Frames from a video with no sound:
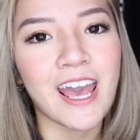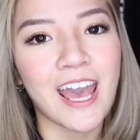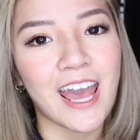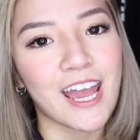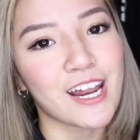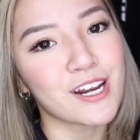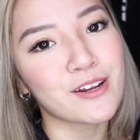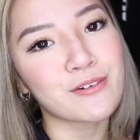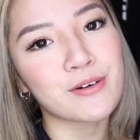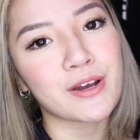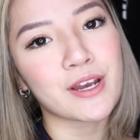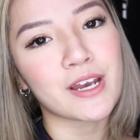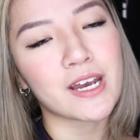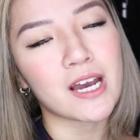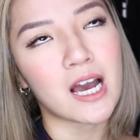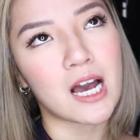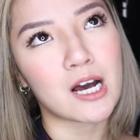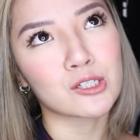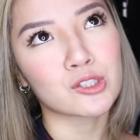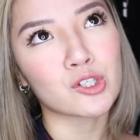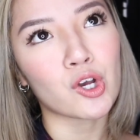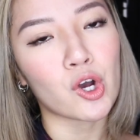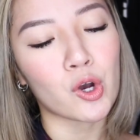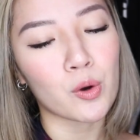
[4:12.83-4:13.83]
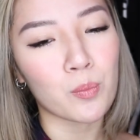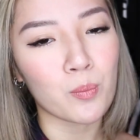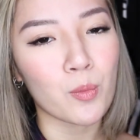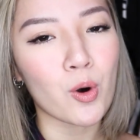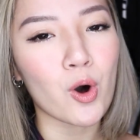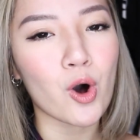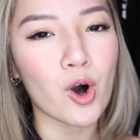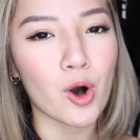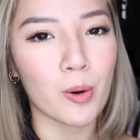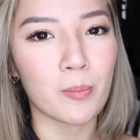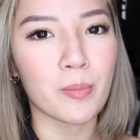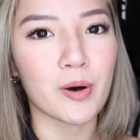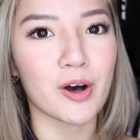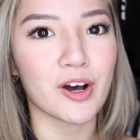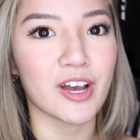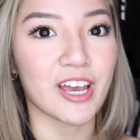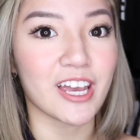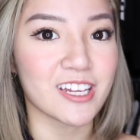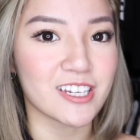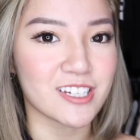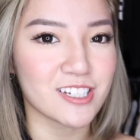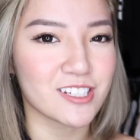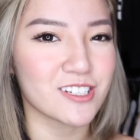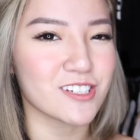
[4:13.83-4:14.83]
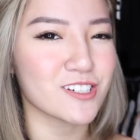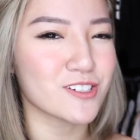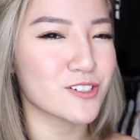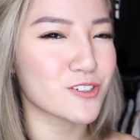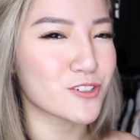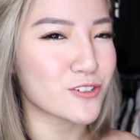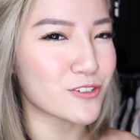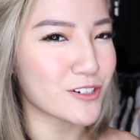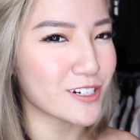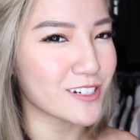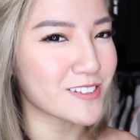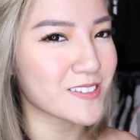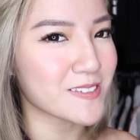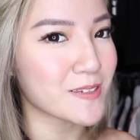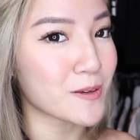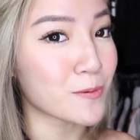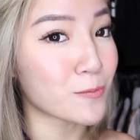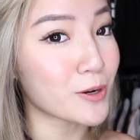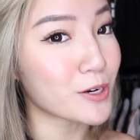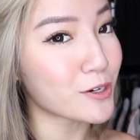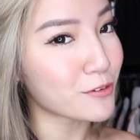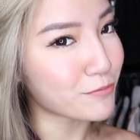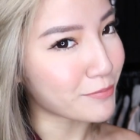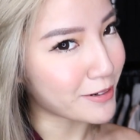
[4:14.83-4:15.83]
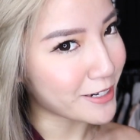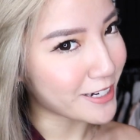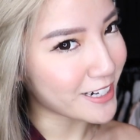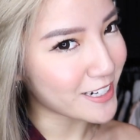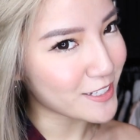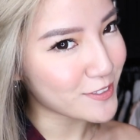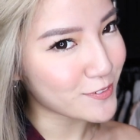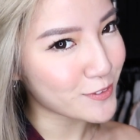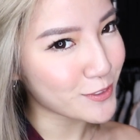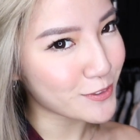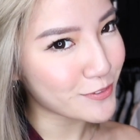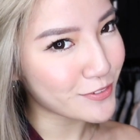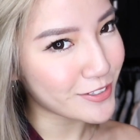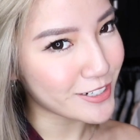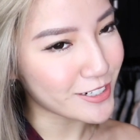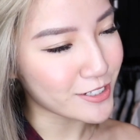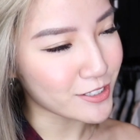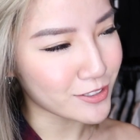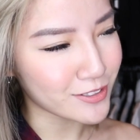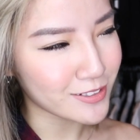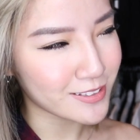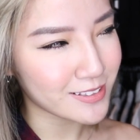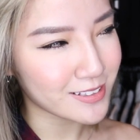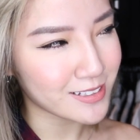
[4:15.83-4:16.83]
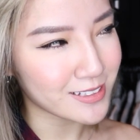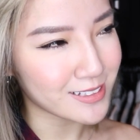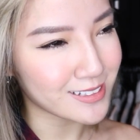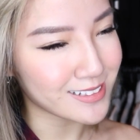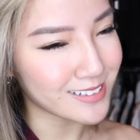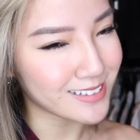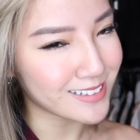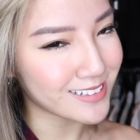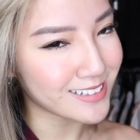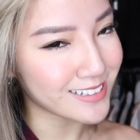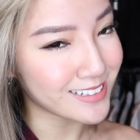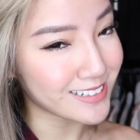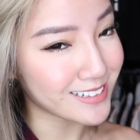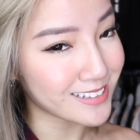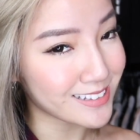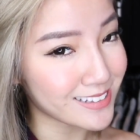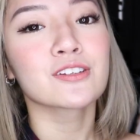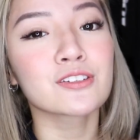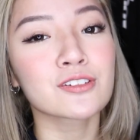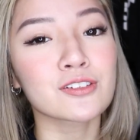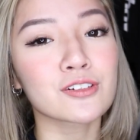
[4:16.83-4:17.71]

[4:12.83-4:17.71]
Anyway, I'll talk more about editing tricks in one of my next few videos. Hint, hint.